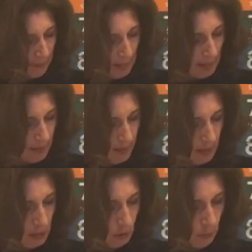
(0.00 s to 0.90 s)
And
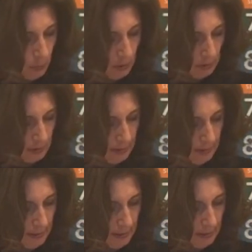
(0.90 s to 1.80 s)
then you put a
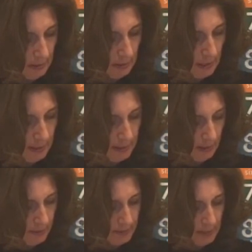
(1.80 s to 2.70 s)
little line
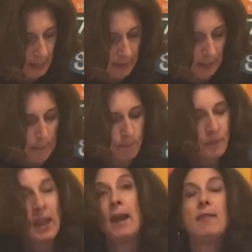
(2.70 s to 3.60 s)
down the side.
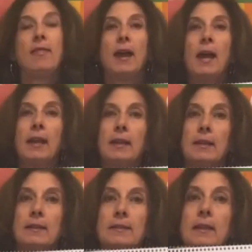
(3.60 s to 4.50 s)
And that
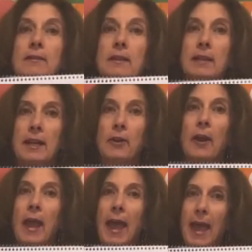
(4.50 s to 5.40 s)
is the
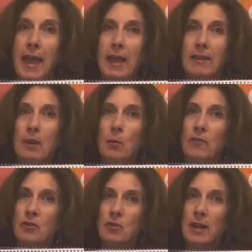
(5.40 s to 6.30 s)
letter A that
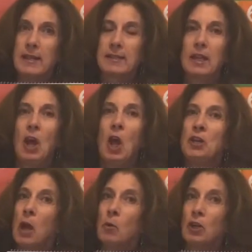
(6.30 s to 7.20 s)
we've traced.
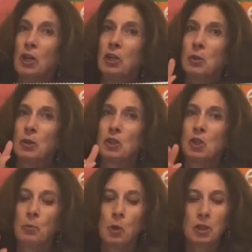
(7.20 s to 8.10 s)
Now we're gonna do it
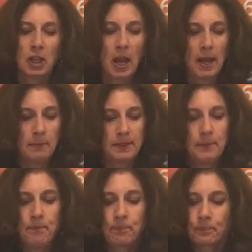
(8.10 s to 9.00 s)
two more times.
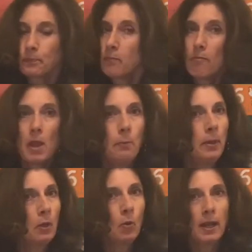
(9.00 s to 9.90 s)

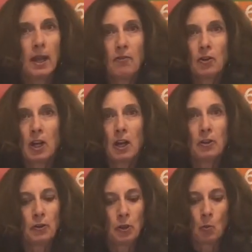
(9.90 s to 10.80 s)
Pick whatever
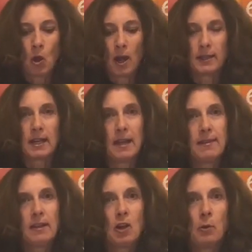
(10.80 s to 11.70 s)
color you want. I
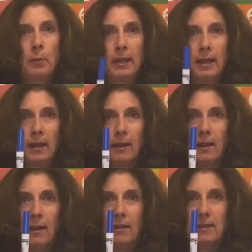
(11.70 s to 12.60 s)
think I'll pick
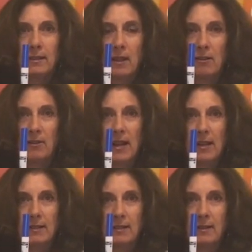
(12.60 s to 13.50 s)
this color
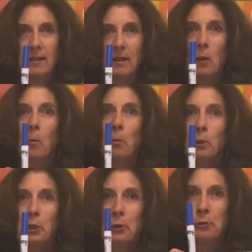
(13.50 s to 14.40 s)
next.
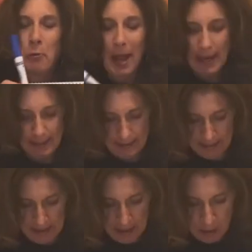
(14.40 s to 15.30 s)
Blue, right.
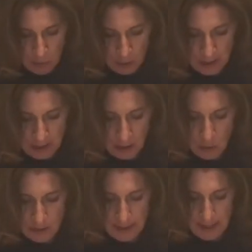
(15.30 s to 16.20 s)
We're gonna go
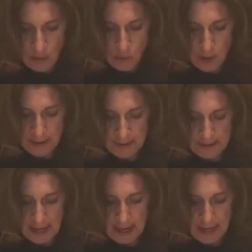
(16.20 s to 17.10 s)
down one
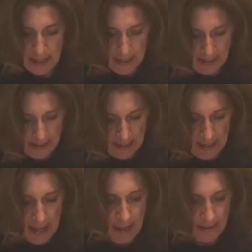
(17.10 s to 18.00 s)
side
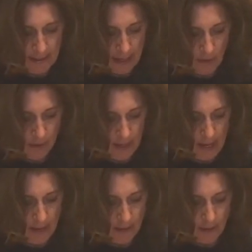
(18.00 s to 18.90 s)
and down the
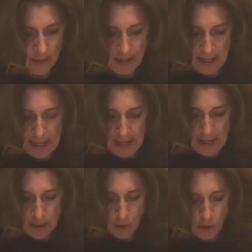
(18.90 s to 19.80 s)
other
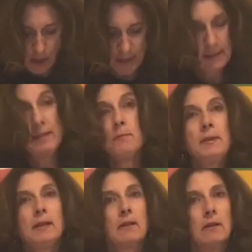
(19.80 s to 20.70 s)
and cross in the
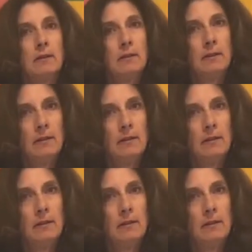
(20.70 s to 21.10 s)
middle.